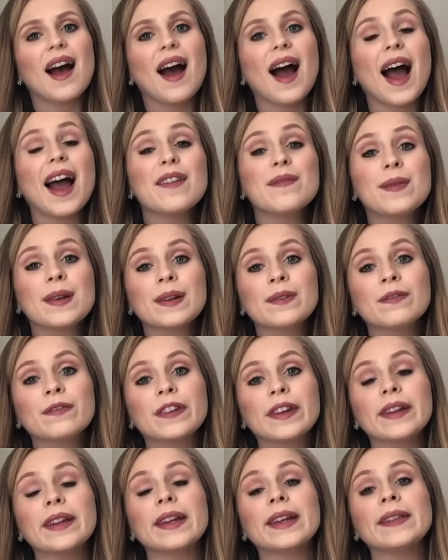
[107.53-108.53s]
I've been
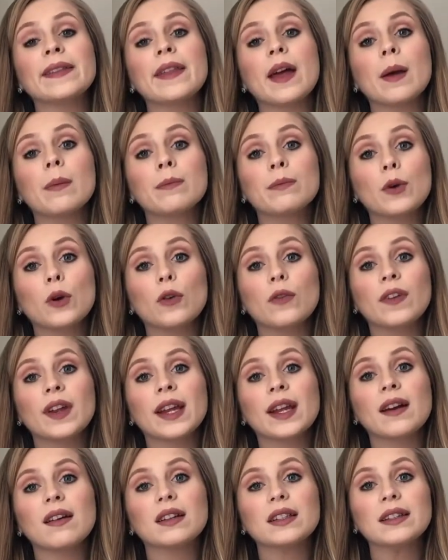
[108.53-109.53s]
feeling them
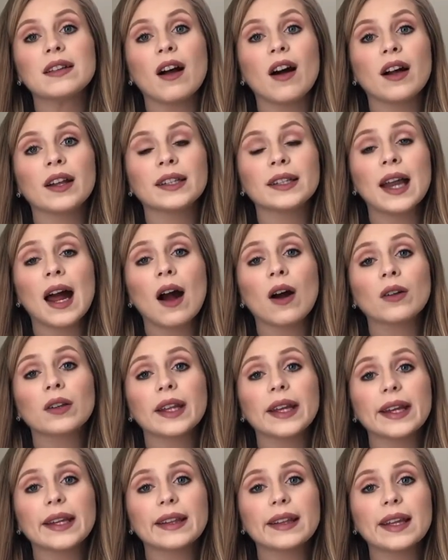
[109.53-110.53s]
moving a ton now
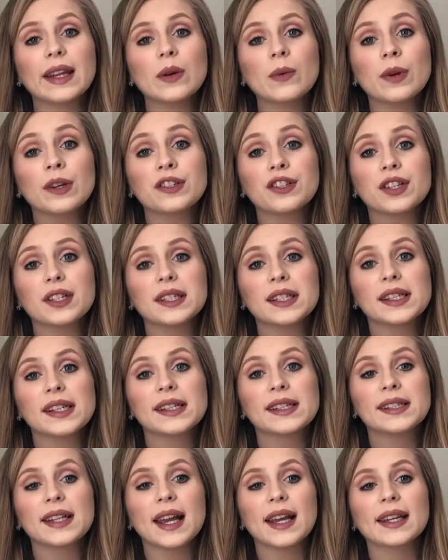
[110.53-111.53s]
lately, which is
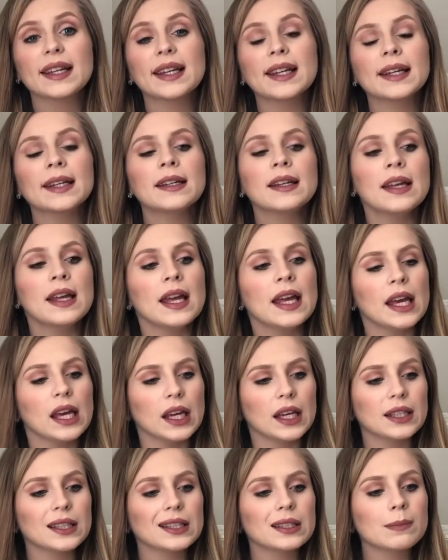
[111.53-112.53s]
exciting.
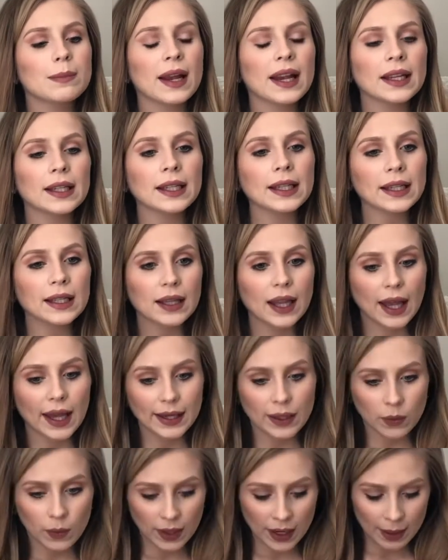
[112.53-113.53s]
It's mainly
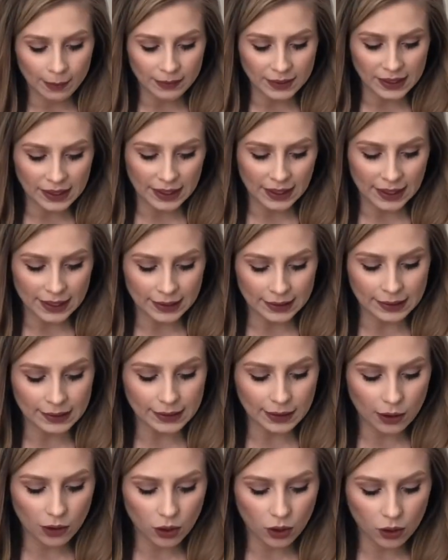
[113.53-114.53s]
like when I'm sitting
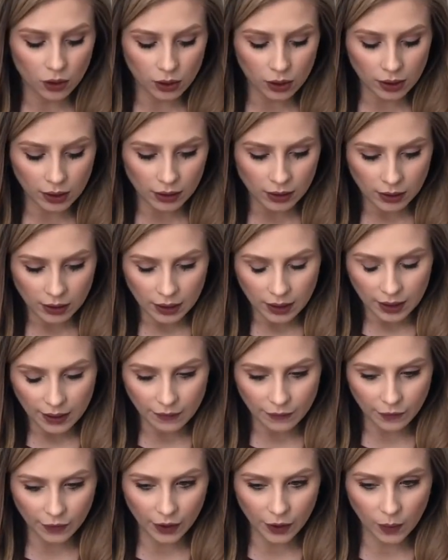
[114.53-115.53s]
still
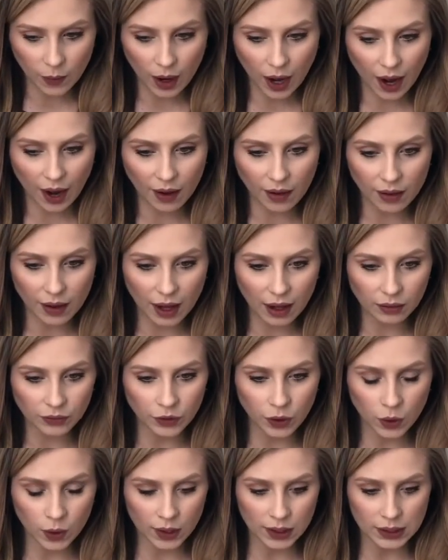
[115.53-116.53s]
for a while, I'll
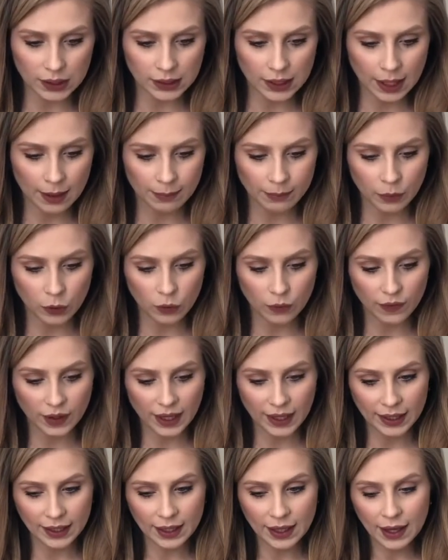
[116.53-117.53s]
notice them
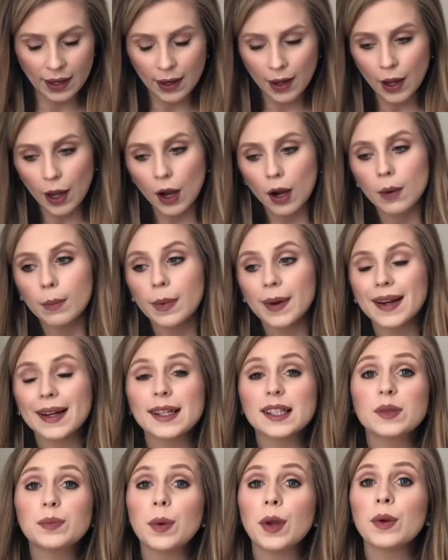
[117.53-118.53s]
moving. But
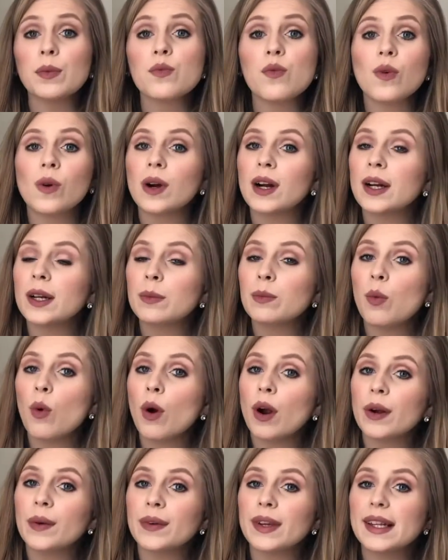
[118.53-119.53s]
it's been more and
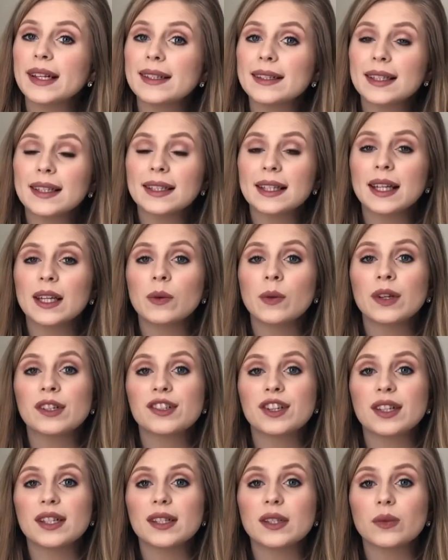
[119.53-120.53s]
more recently,
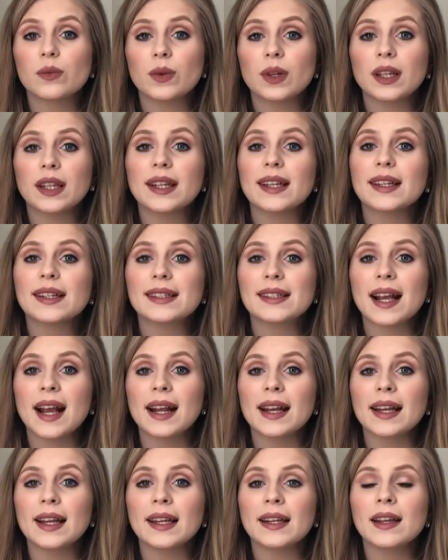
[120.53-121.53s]
which is really
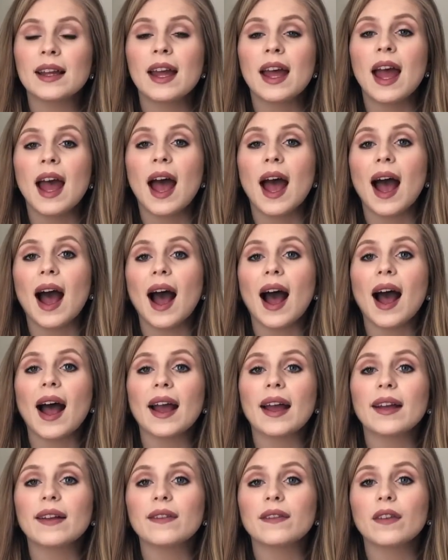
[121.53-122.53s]
exciting.
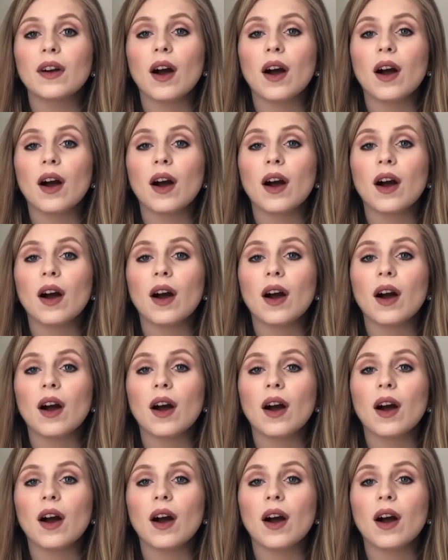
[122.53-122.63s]
I